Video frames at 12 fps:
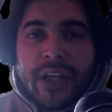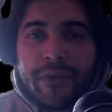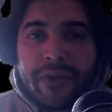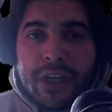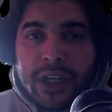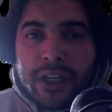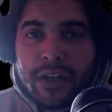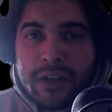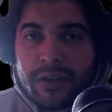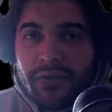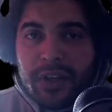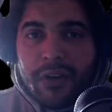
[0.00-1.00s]
Thank you for clicking on
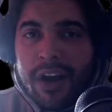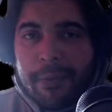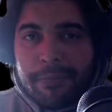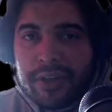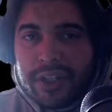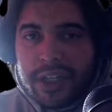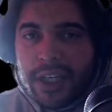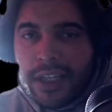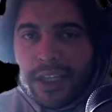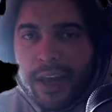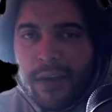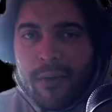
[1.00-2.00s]
the video. I
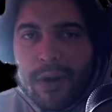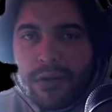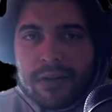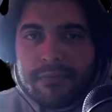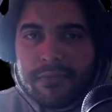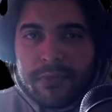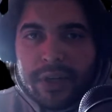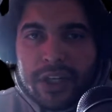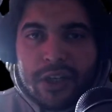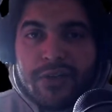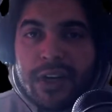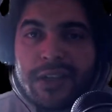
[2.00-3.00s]
appreciate that. Welcome. We're going
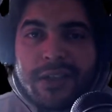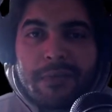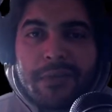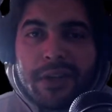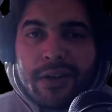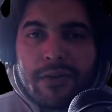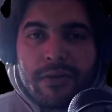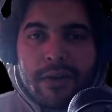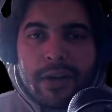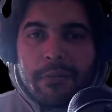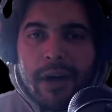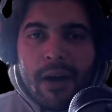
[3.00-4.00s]
to try something new.
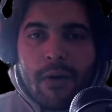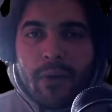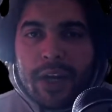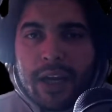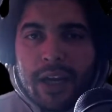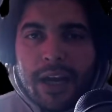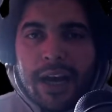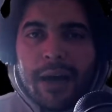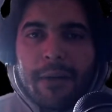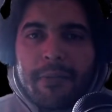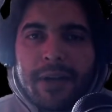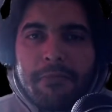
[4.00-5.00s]
And by we,
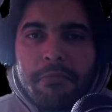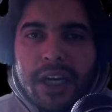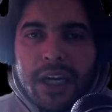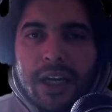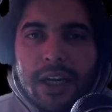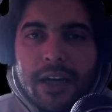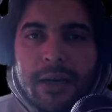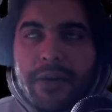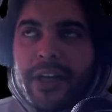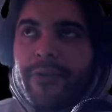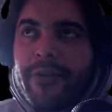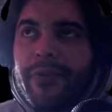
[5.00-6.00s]
I mean me. I'm
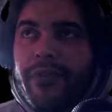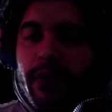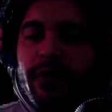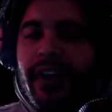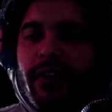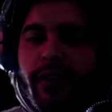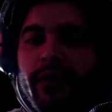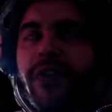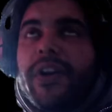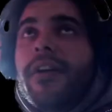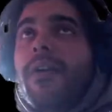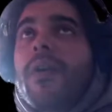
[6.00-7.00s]
going to review that new
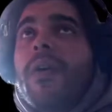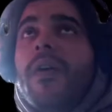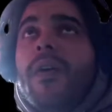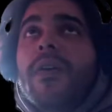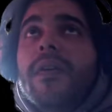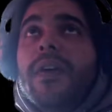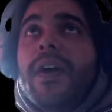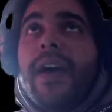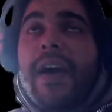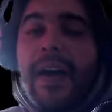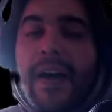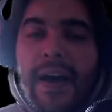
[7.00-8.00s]
video called
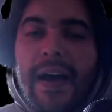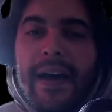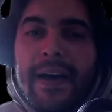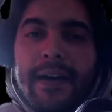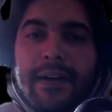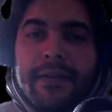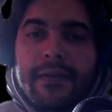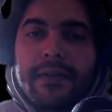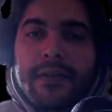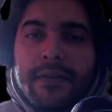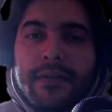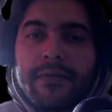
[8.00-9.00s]
Higher
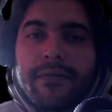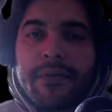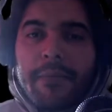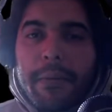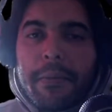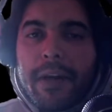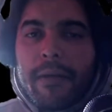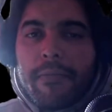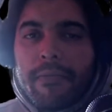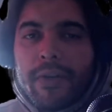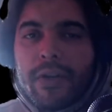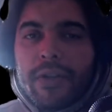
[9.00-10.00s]
from
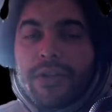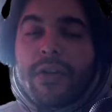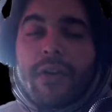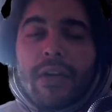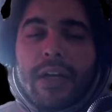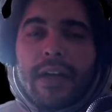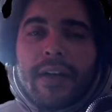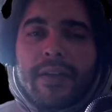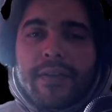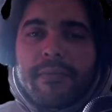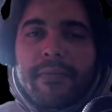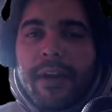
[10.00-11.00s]
Eminem. You know, the song, I
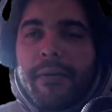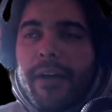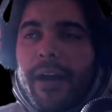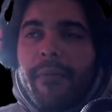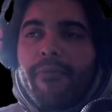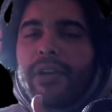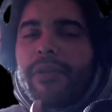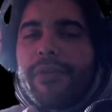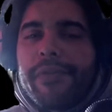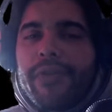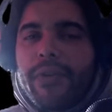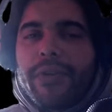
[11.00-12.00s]
guess. But I, am really
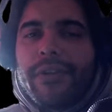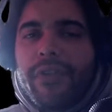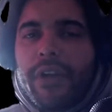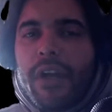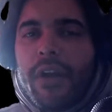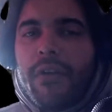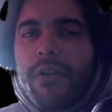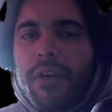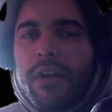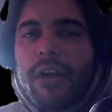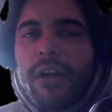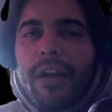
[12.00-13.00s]
reviewing the video.
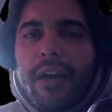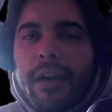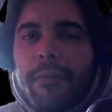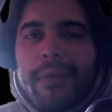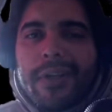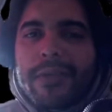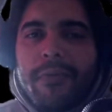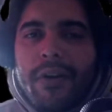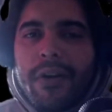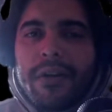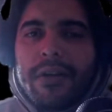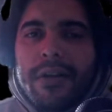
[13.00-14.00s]
And I'm much
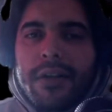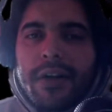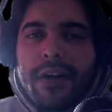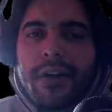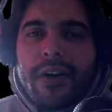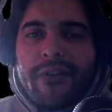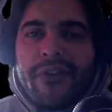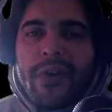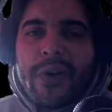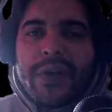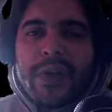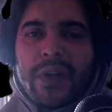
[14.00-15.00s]
more going to
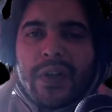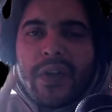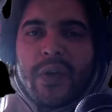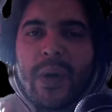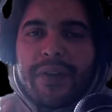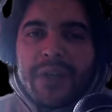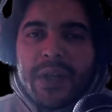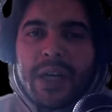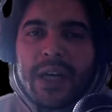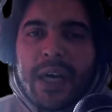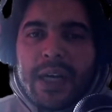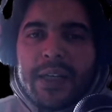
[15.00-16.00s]
focus on the
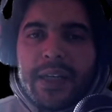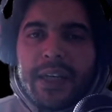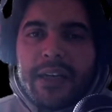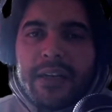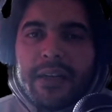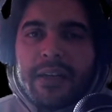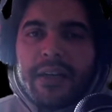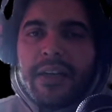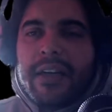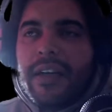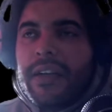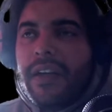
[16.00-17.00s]
UFC content
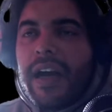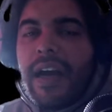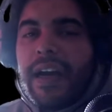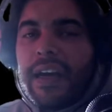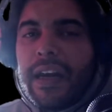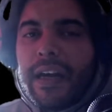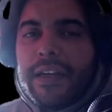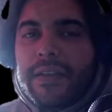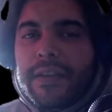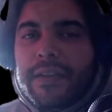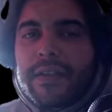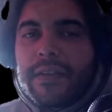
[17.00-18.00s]
and the
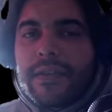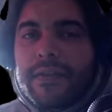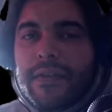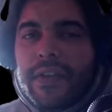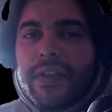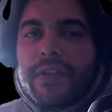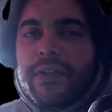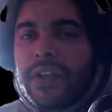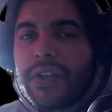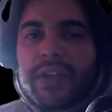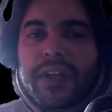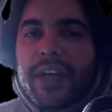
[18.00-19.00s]
highlights and the, the
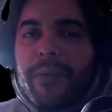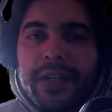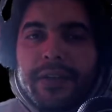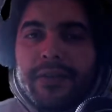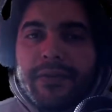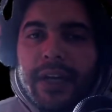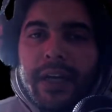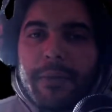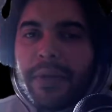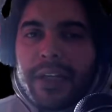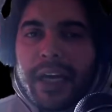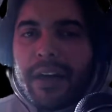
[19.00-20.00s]
skit with
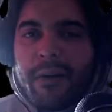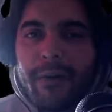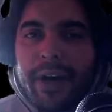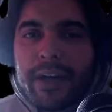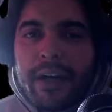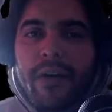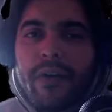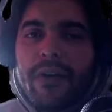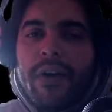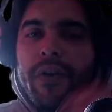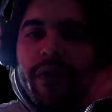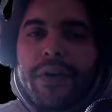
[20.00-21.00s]
him and Dana White
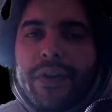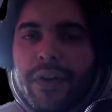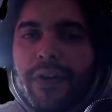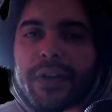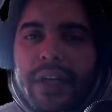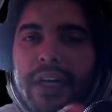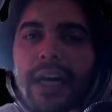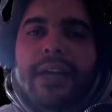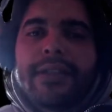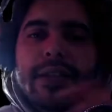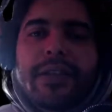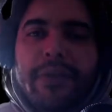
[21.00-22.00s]
over the, the
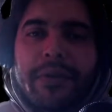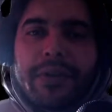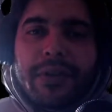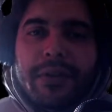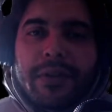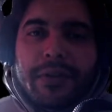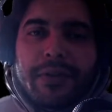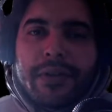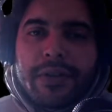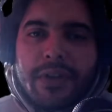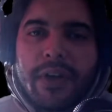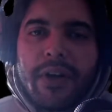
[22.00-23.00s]
contents of the, the,
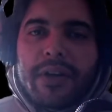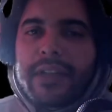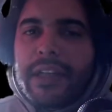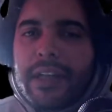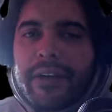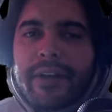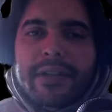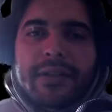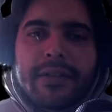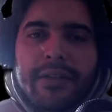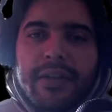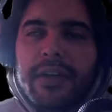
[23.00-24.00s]
the song, the lyrics, and